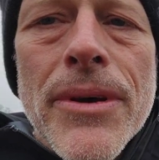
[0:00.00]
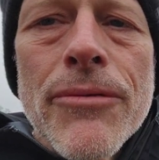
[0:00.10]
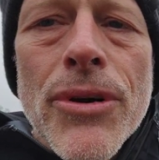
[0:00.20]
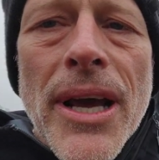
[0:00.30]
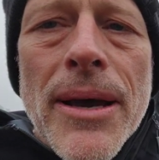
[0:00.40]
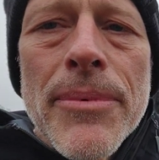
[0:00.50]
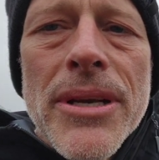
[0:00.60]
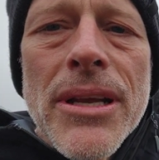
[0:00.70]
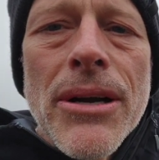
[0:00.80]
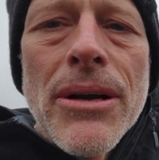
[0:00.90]
of what
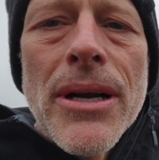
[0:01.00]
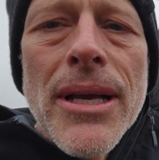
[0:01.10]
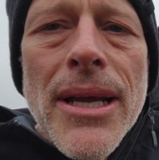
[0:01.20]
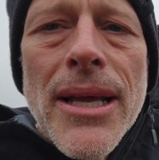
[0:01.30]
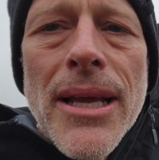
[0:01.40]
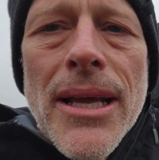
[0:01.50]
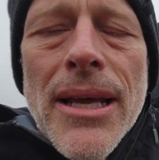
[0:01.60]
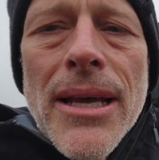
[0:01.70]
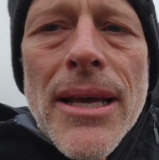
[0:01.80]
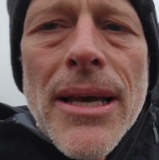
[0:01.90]
happened here
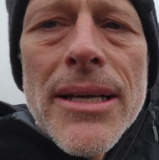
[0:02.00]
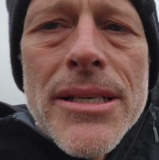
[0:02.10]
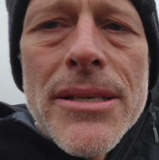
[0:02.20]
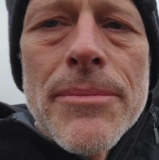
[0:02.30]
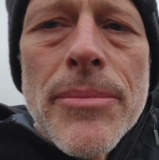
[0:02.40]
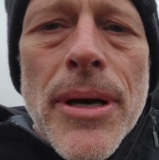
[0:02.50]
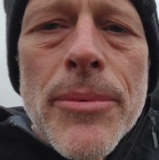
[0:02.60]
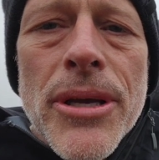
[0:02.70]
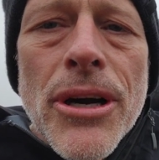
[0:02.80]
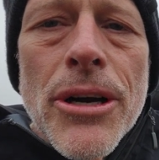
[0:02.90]
at
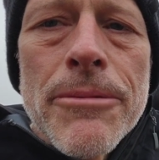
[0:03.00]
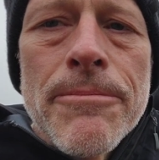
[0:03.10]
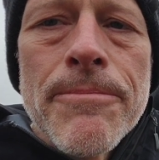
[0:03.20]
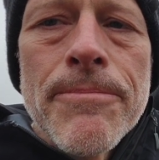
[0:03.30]
Babi Yar.